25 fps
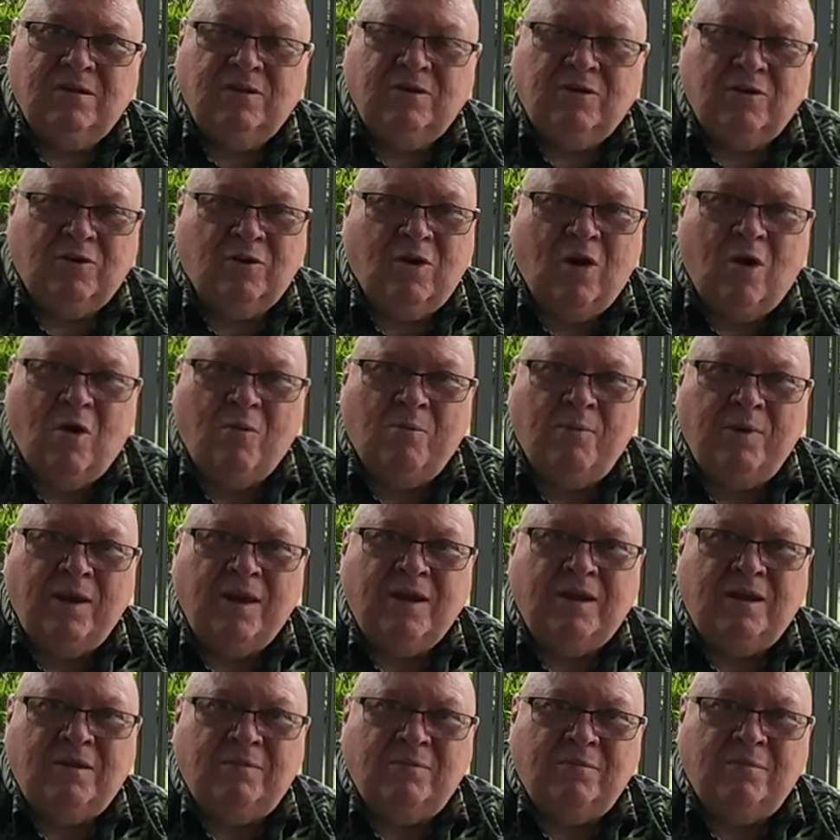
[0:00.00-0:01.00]
They're all
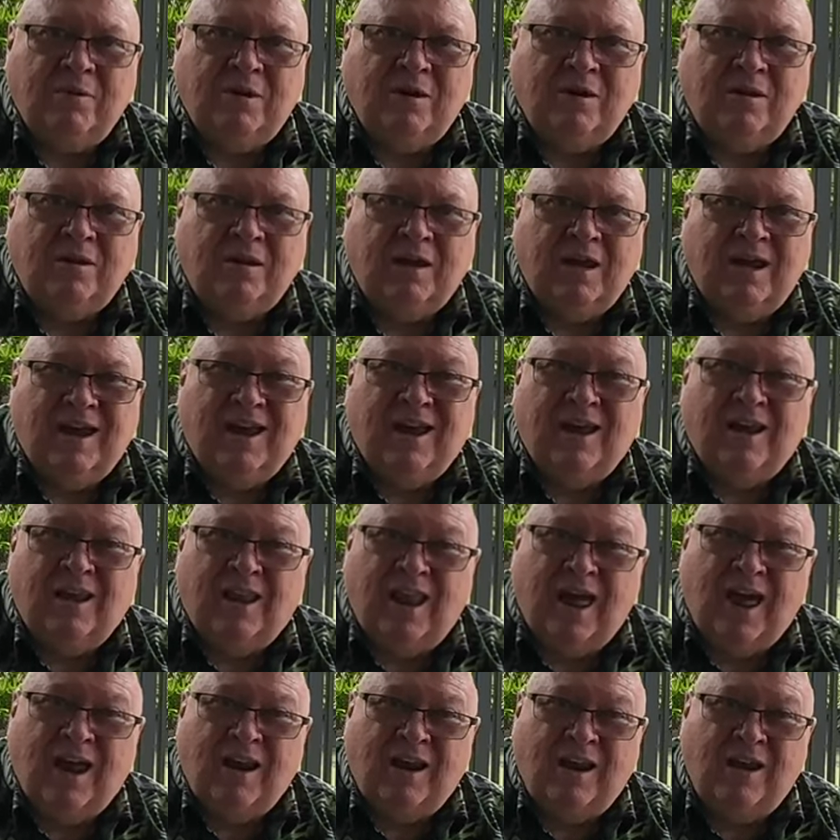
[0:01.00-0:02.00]
making money, and a
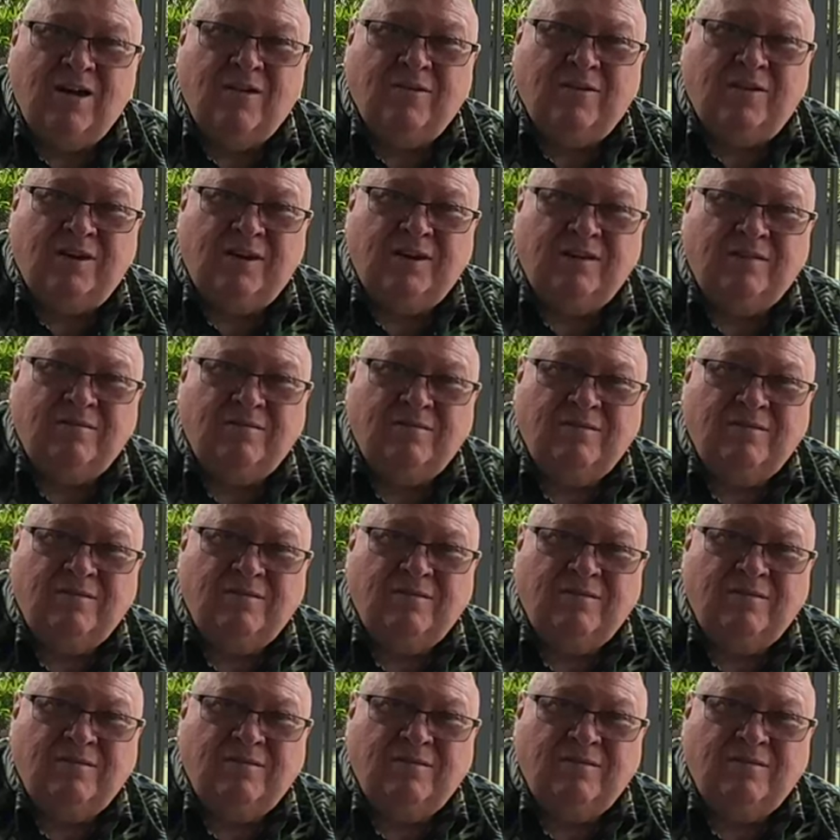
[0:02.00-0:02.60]
lot of it.